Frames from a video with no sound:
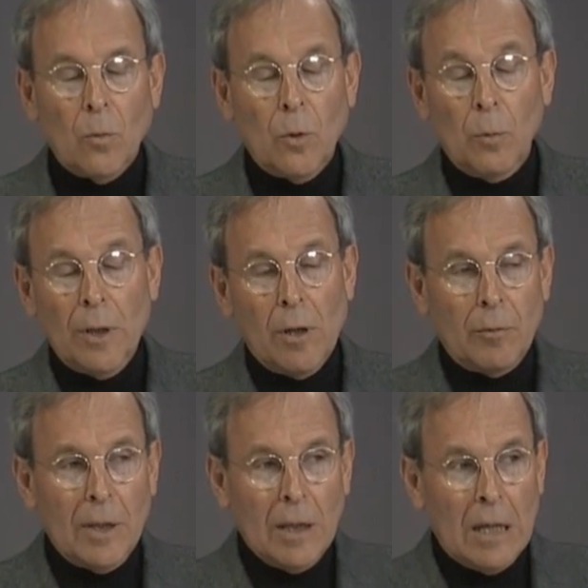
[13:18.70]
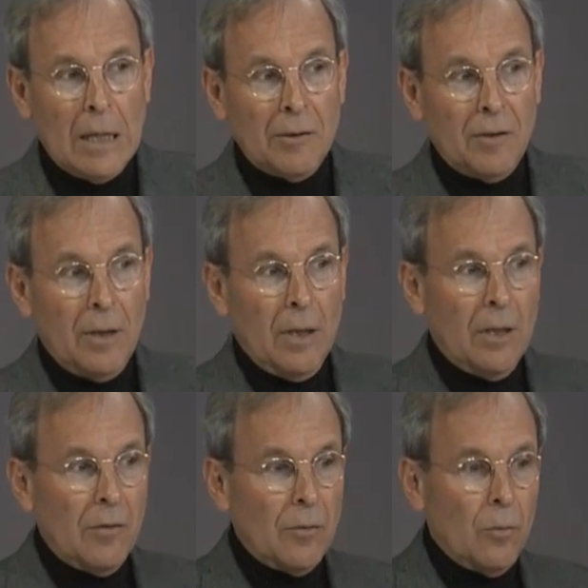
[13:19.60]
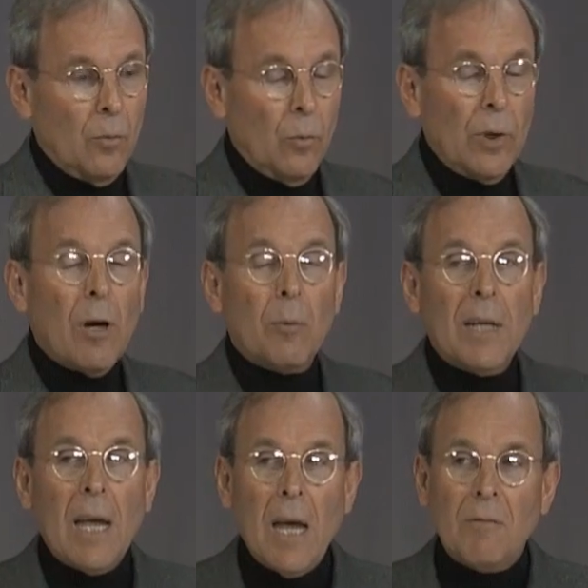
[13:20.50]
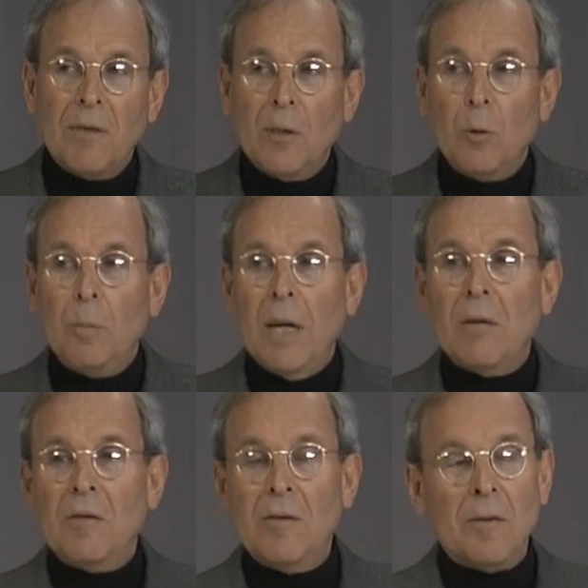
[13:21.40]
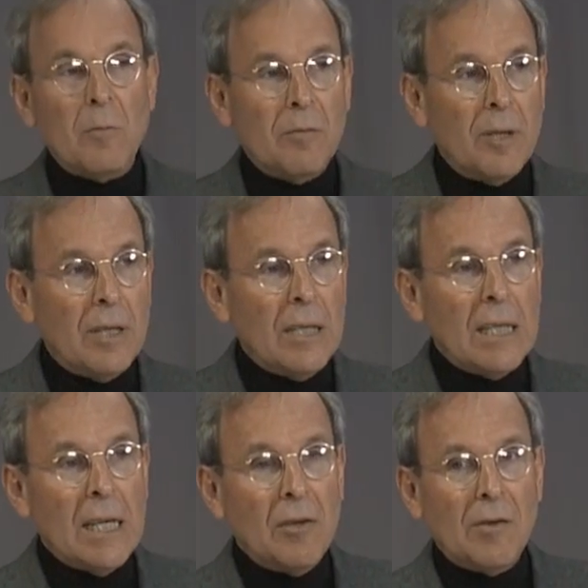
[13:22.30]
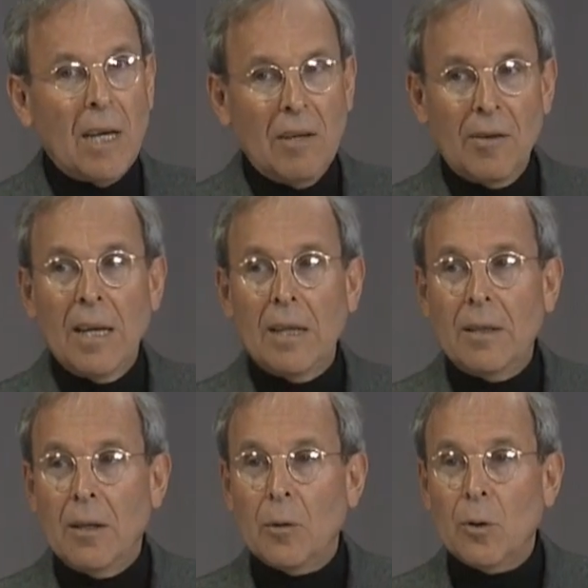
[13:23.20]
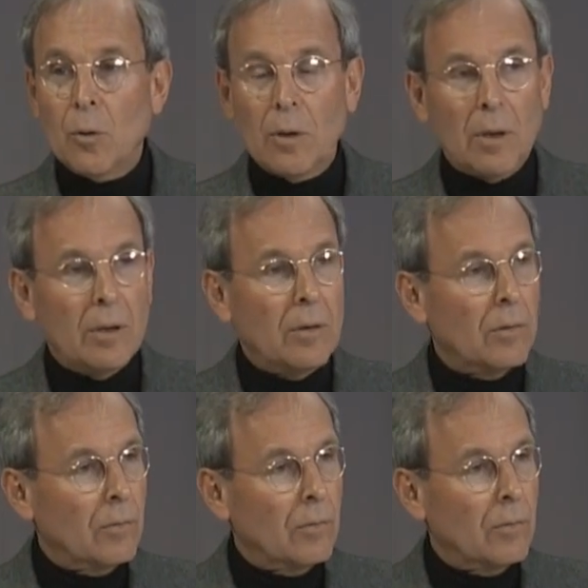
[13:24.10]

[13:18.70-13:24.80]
What we don't realize is we already have single payer systems within the United States and here in Oregon.